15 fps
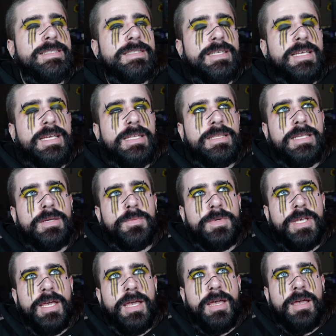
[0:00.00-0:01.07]
and then
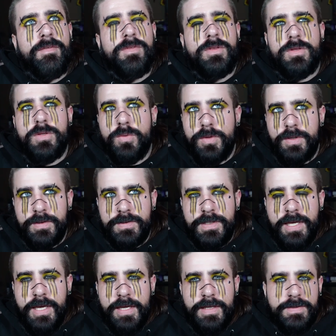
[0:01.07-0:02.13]
we have Lawrence,
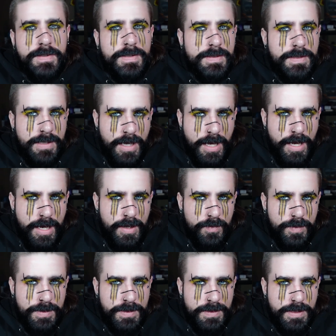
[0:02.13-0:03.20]
Kansas, and
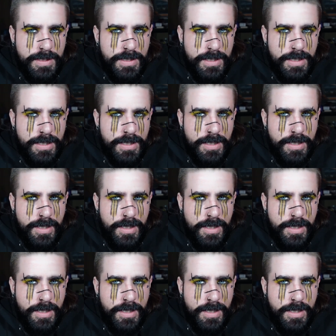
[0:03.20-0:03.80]
Iowa City.